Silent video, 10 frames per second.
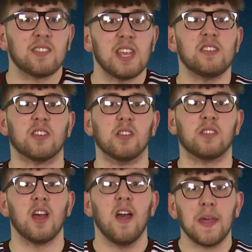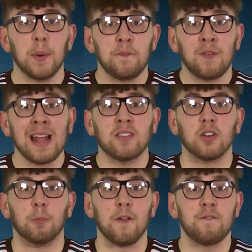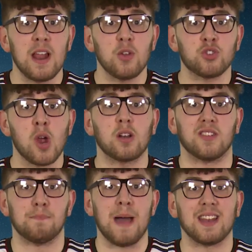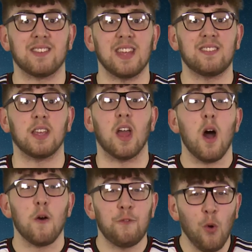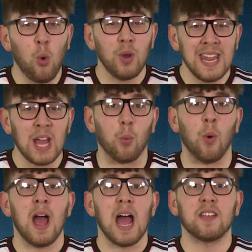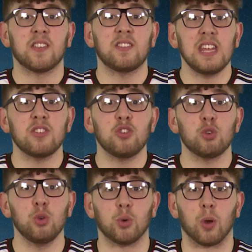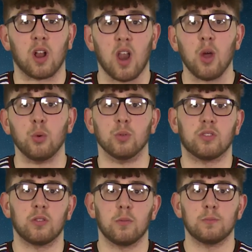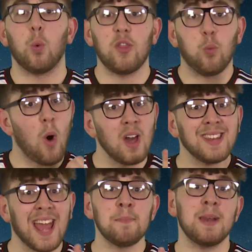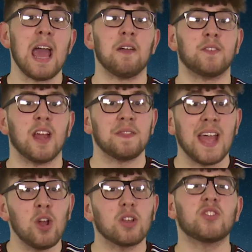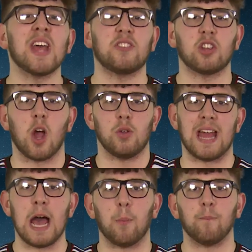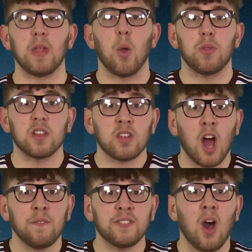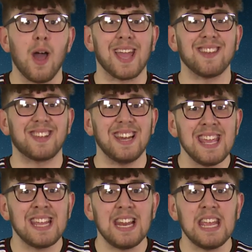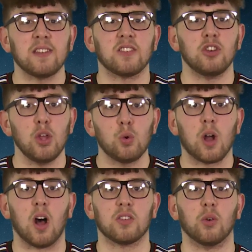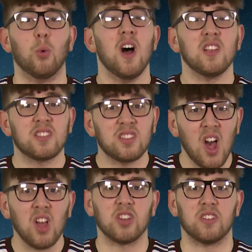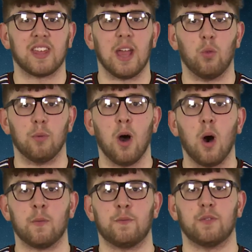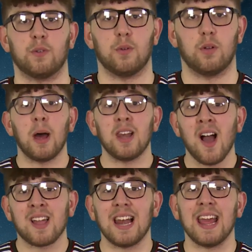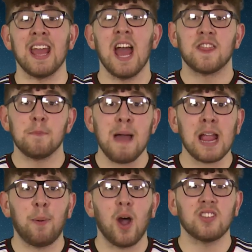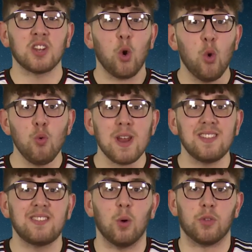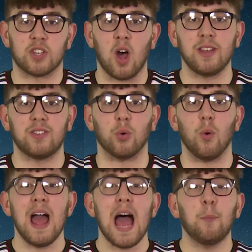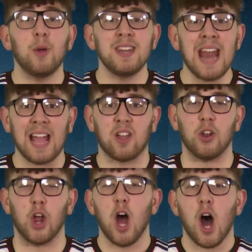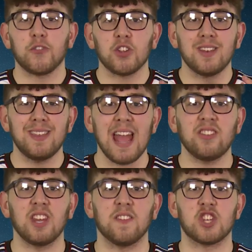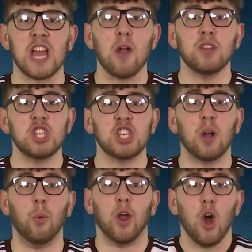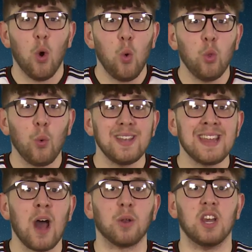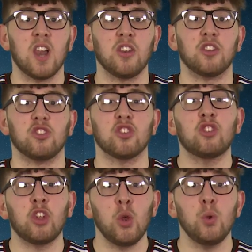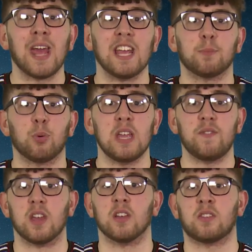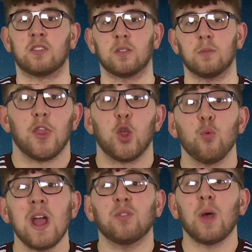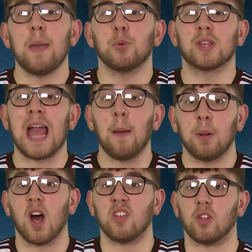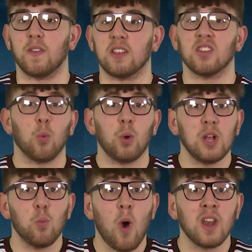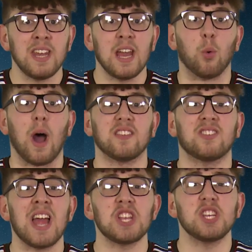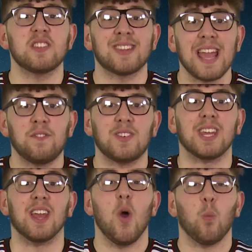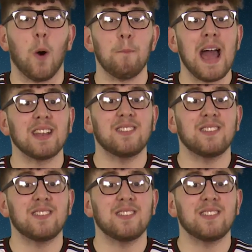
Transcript: seasons, they were flattened by fellow strugglers Man City 4-0 as the season drew to a close. With 1 game left, they looked set to go down, with a tough tie against league leaders Newcastle certain to kill them off. But luckily, the Magpies had already sealed the title and were knackered after contesting the Charity Shield all the way down in London just 2 days previous. The Reds were able to capitalise on this, winning 1-0 and snatching safety, while Man